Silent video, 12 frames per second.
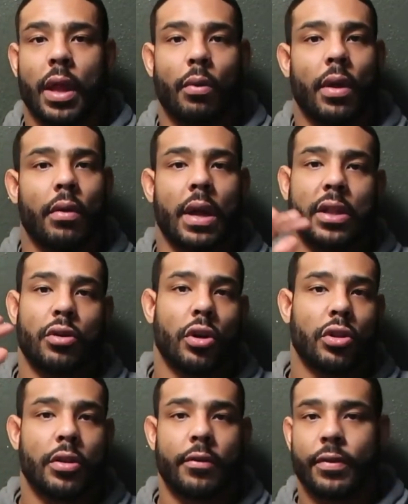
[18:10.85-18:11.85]
Like whether I
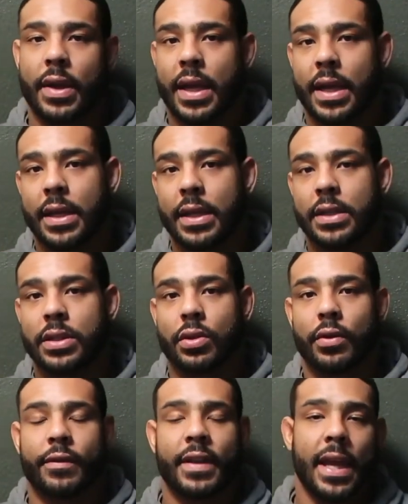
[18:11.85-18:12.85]
talk to friends
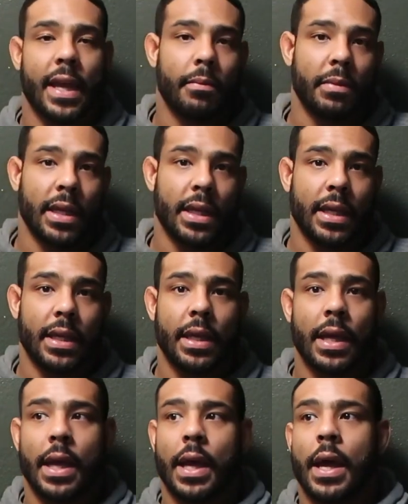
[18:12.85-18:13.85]
or family,
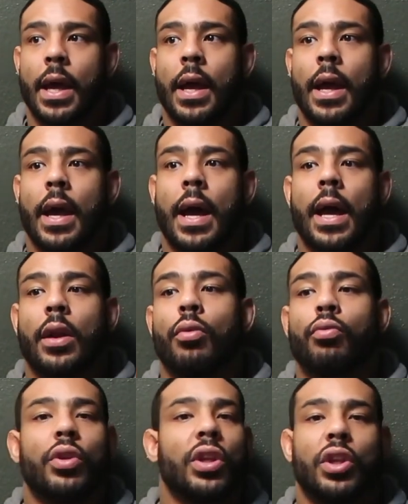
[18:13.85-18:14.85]
I
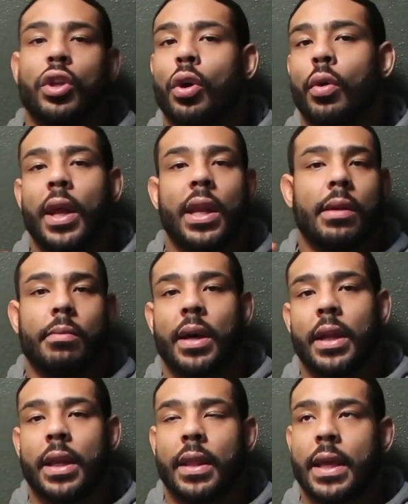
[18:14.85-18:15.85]
don't really know
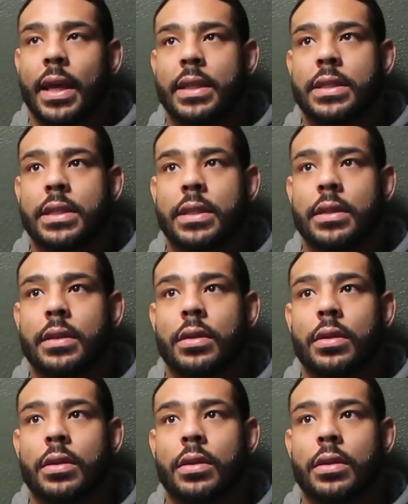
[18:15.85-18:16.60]
anybody that's